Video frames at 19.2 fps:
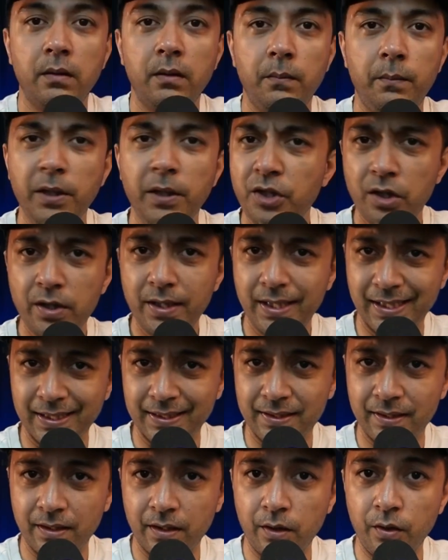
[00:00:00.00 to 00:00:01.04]
Picture
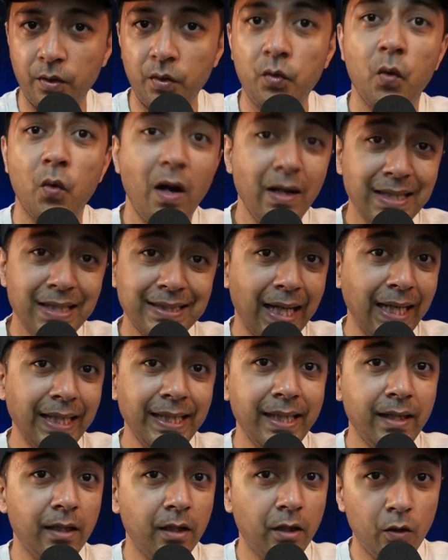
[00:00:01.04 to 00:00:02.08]
this. You are
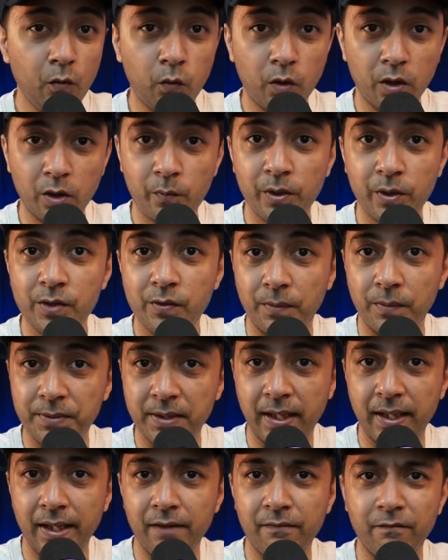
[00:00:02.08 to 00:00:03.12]
designing a WordPress
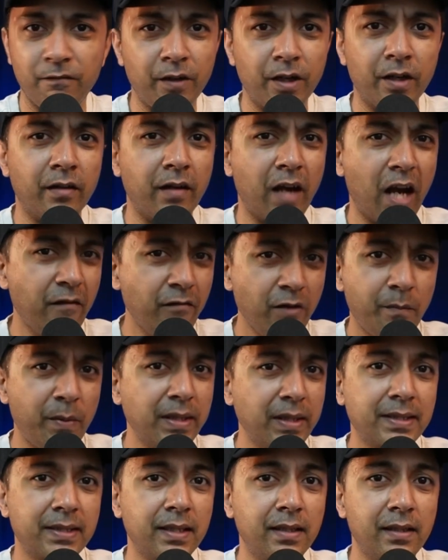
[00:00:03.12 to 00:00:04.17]
website where every
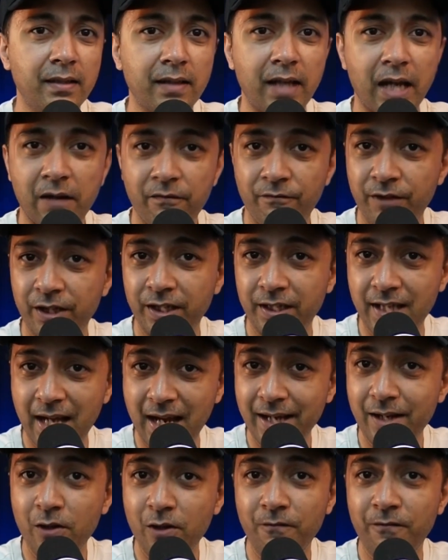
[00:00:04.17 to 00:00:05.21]
pixel, every
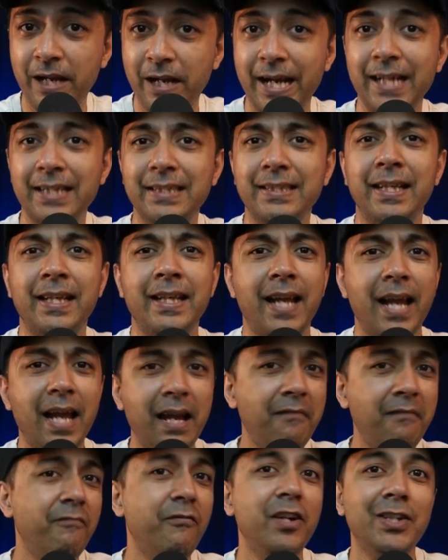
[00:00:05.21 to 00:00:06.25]
line of text and
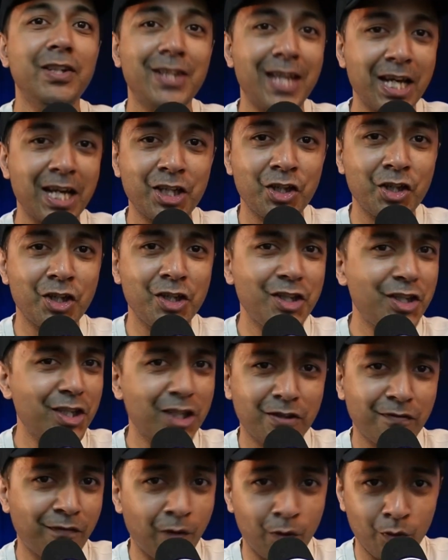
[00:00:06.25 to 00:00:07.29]
every section
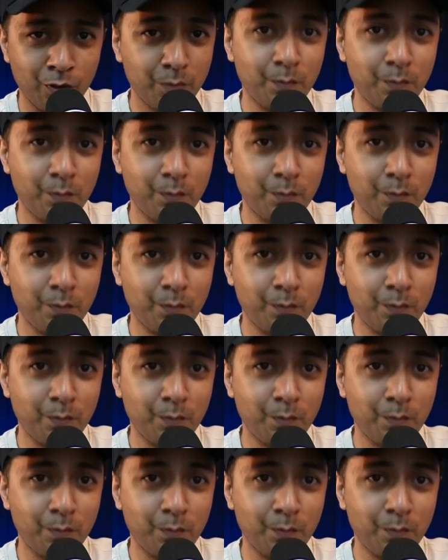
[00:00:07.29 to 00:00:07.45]
just flows